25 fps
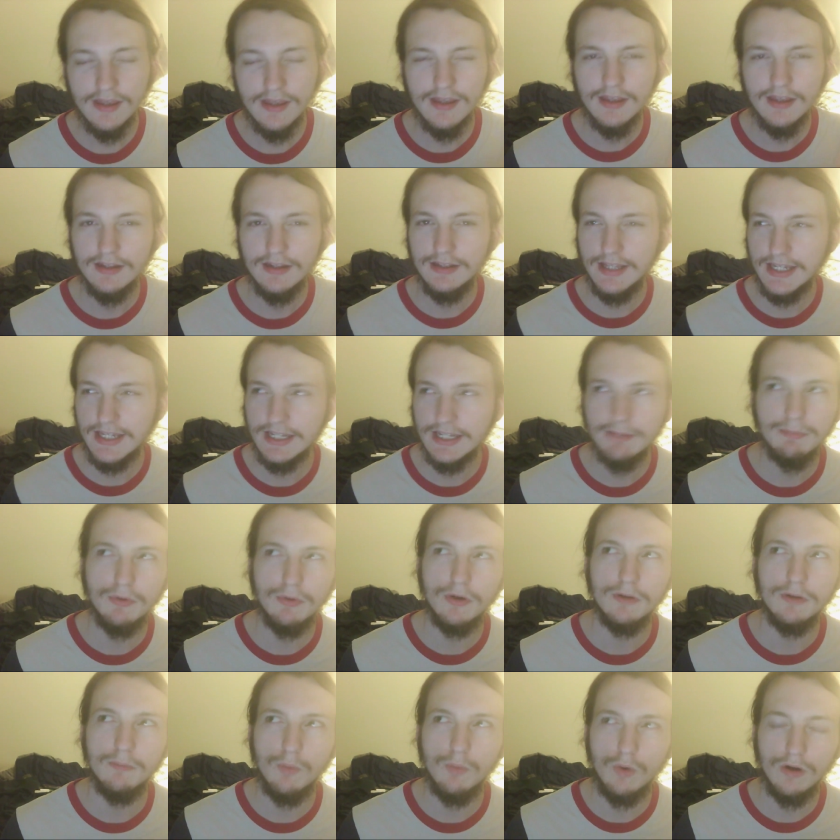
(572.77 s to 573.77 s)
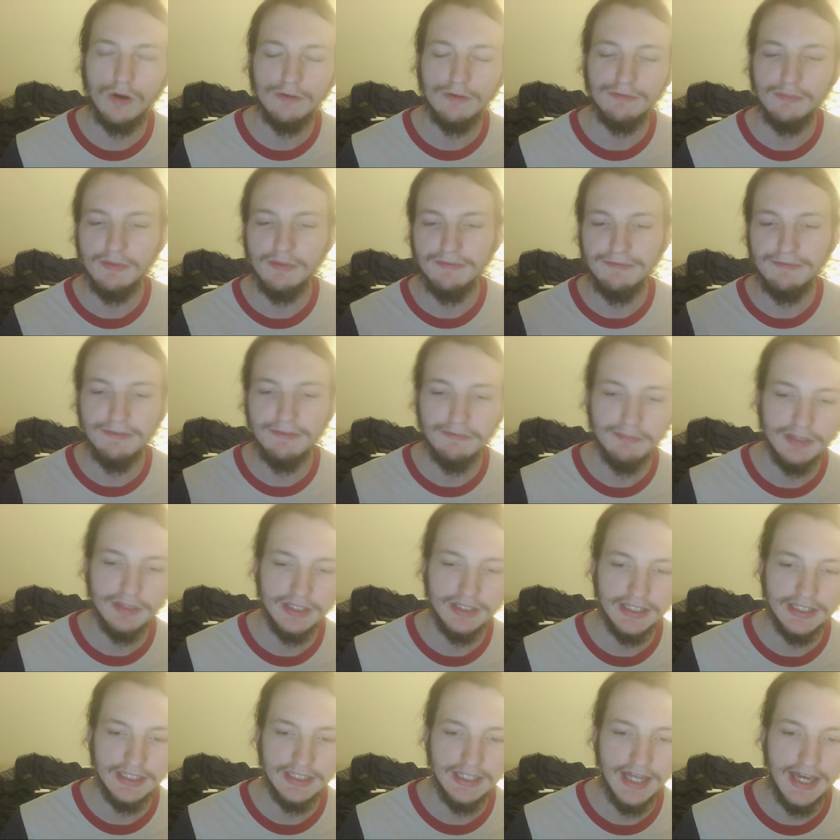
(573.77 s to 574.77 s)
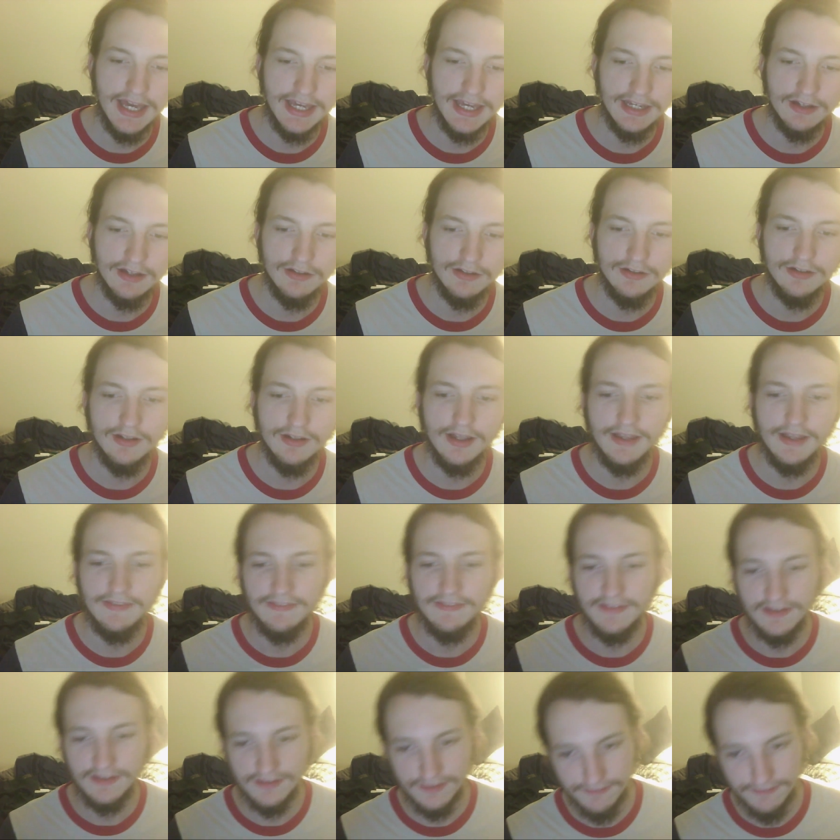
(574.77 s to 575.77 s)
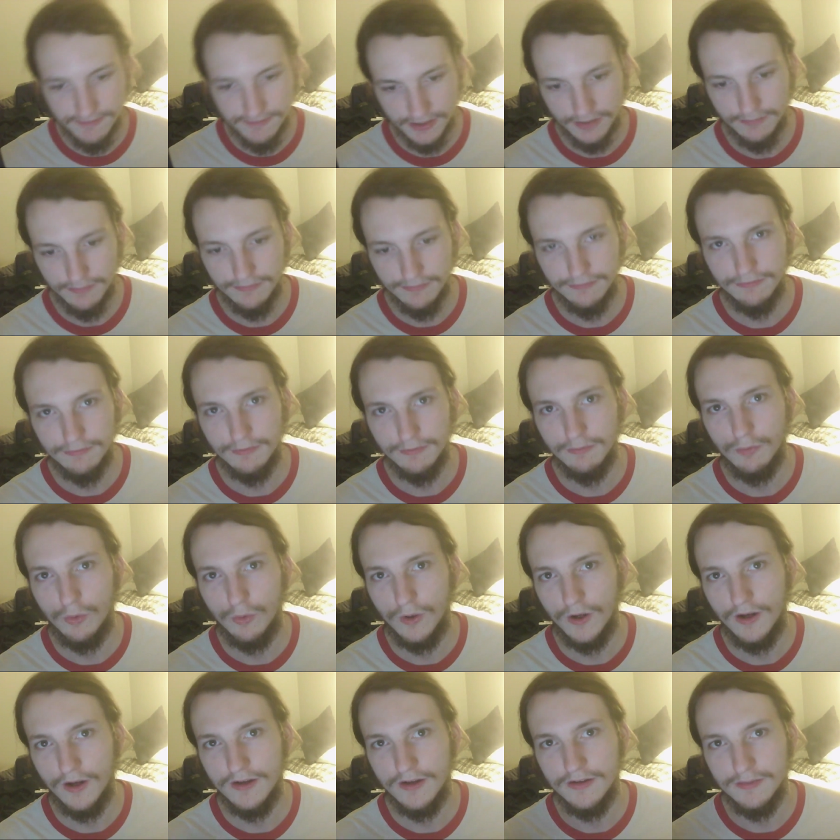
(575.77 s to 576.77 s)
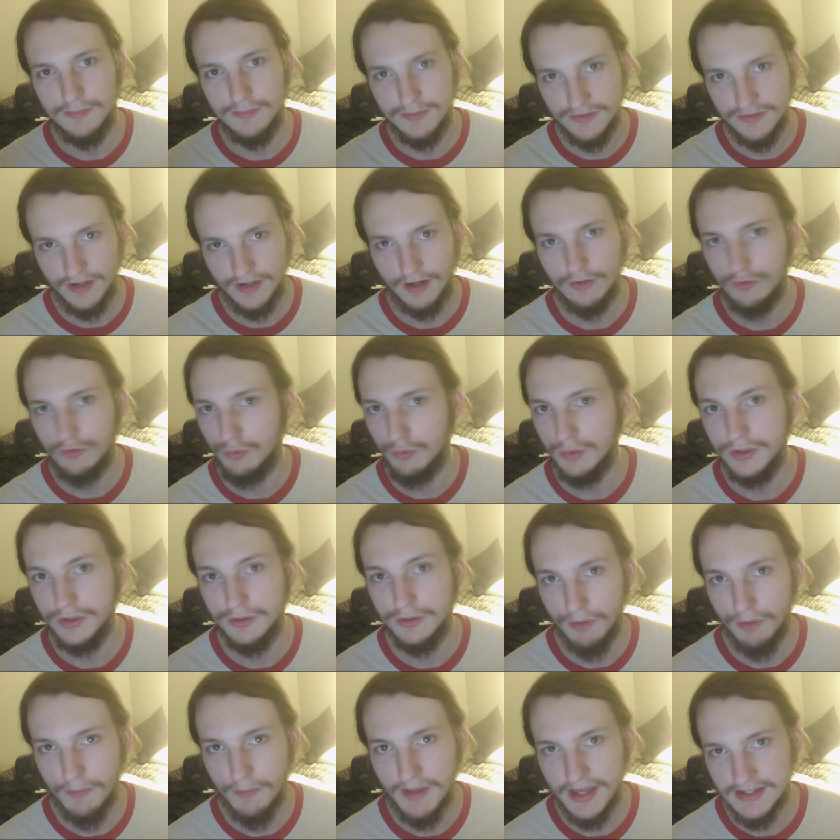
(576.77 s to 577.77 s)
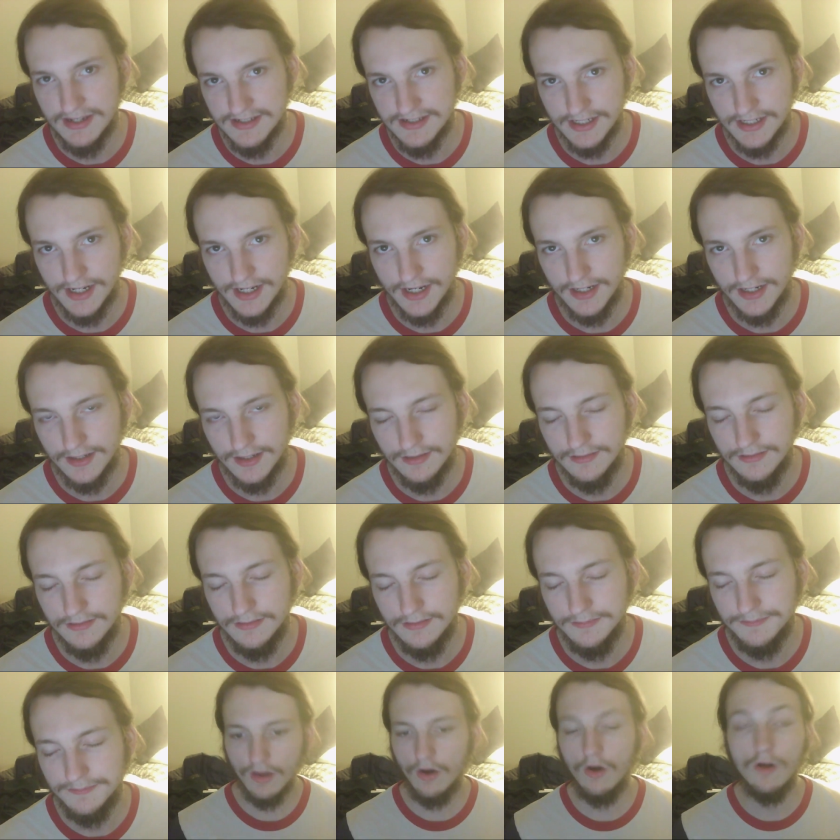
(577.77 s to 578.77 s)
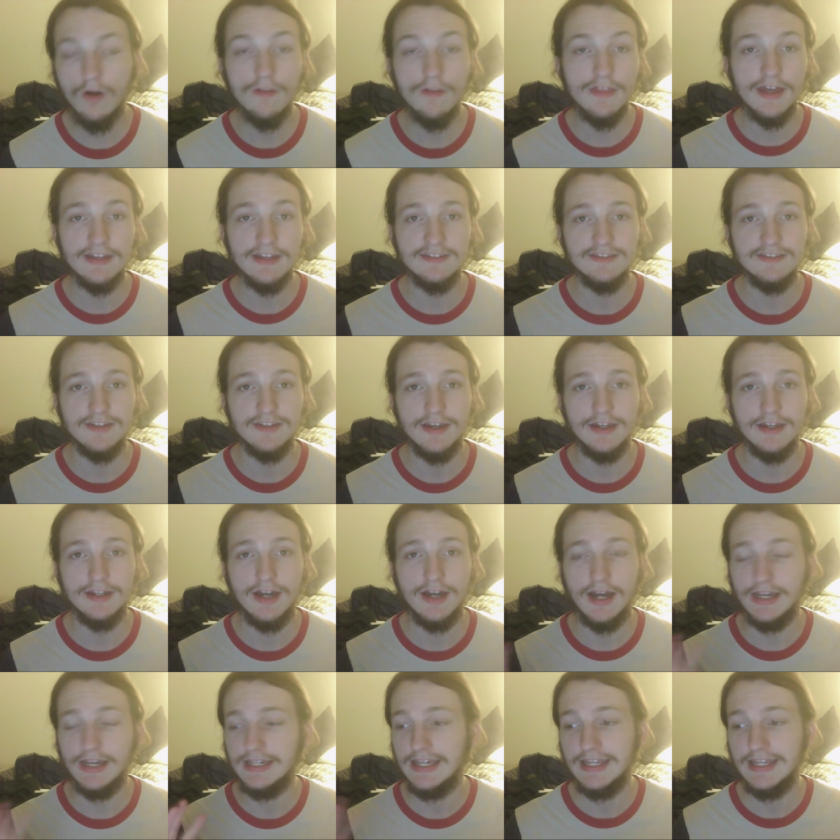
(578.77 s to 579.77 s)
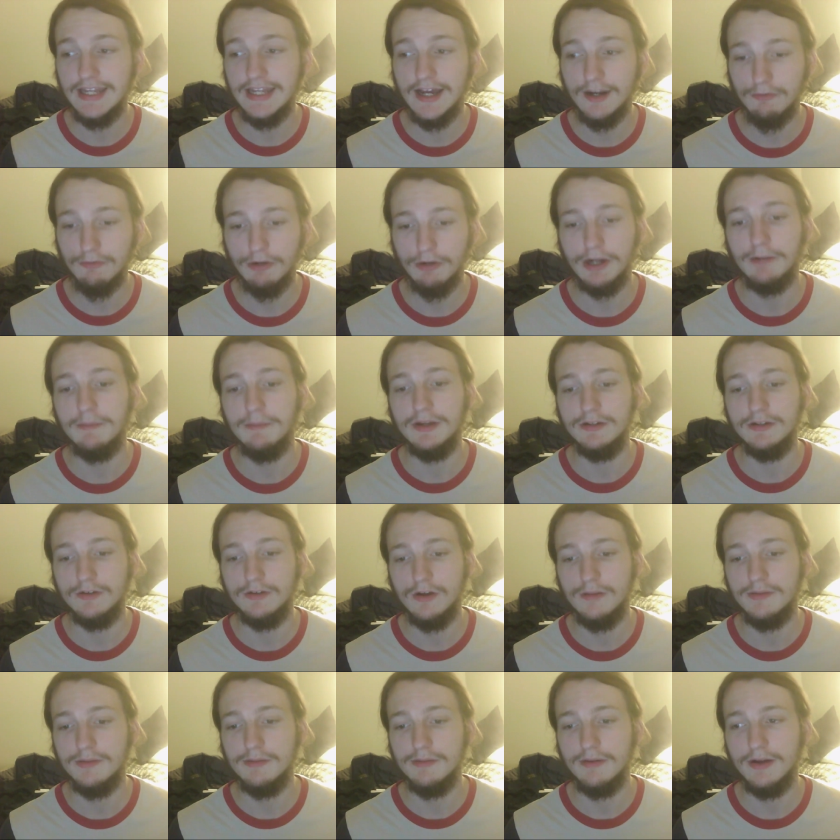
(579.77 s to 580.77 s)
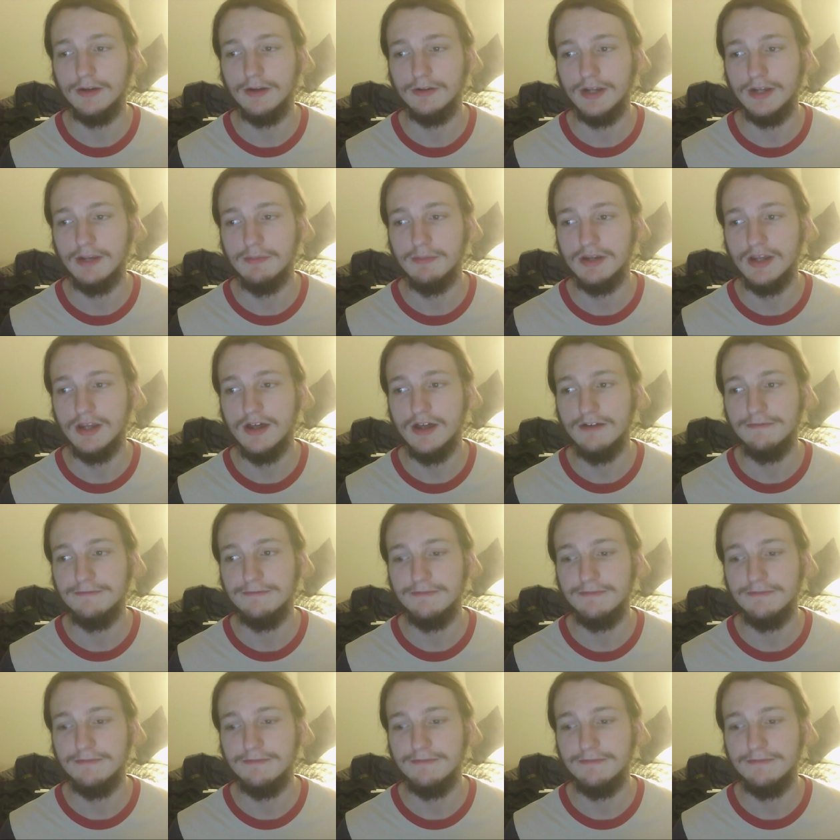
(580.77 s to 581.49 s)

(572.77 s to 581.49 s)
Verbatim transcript: Lady Bird more from a familial angle, and this film from more a sexual and romantic angle. All that said, I cannot recommend Call Me By Your Name enough.